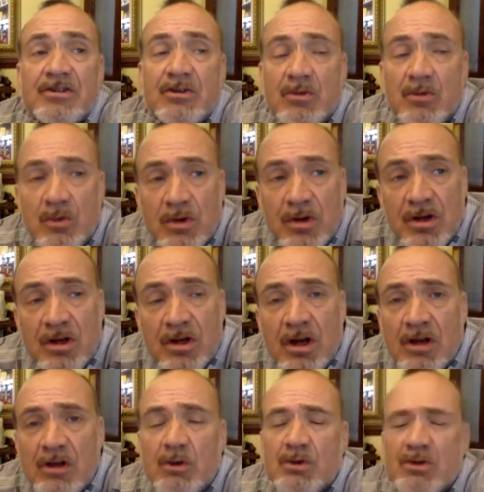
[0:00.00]
to
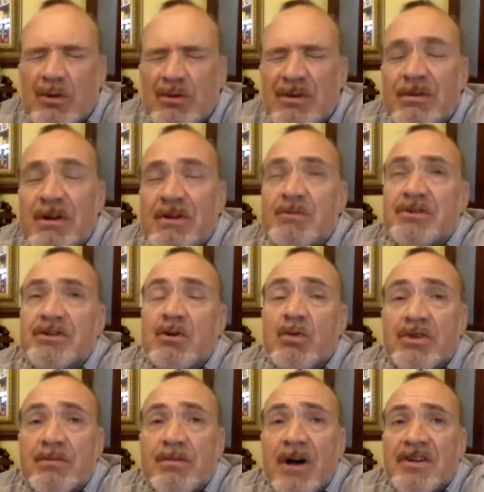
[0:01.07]
goose object. Perhaps we do
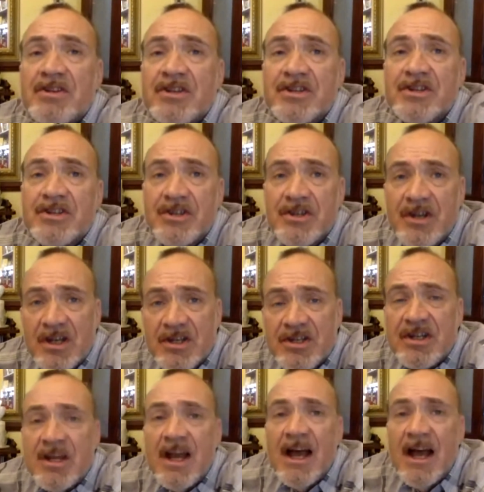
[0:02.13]
want to pass it
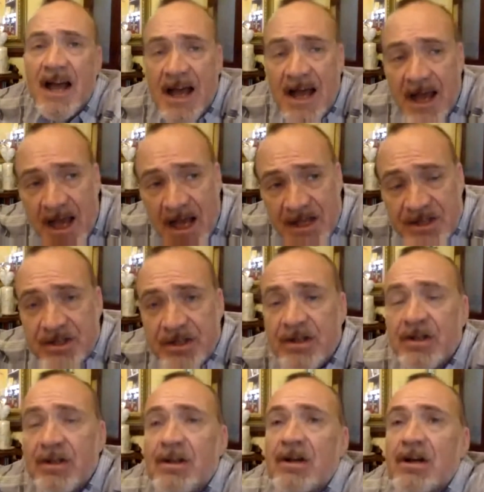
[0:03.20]
just as
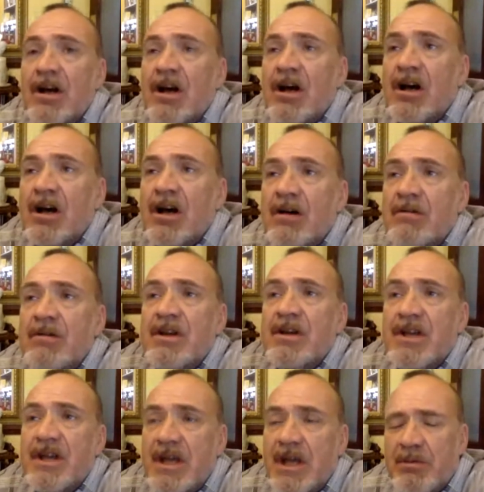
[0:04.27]
the
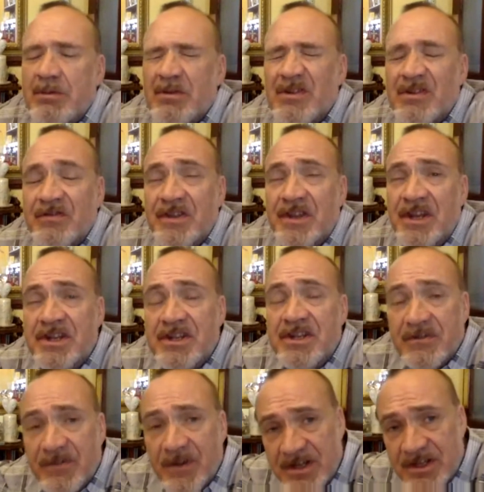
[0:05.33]

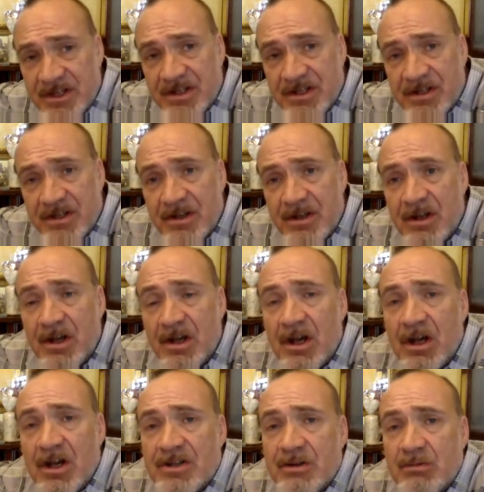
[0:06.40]
interface.
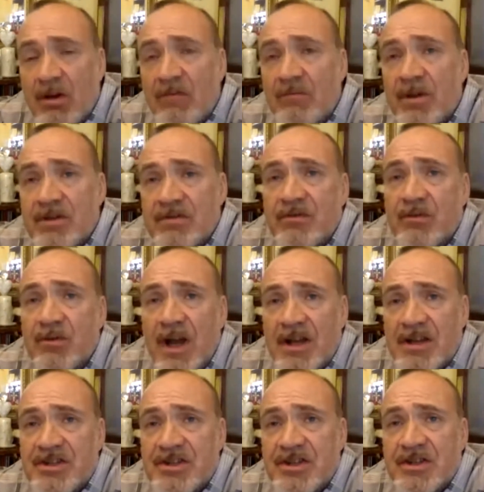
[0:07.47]
So rather than passing full
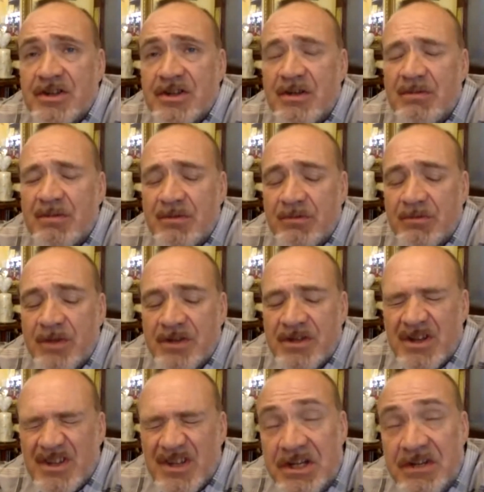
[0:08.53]
access, just
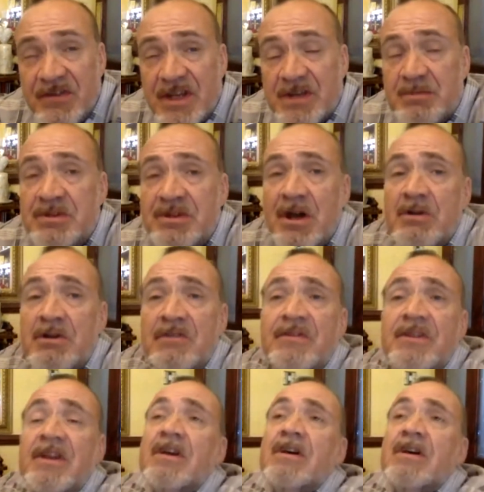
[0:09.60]
passing as an interface means only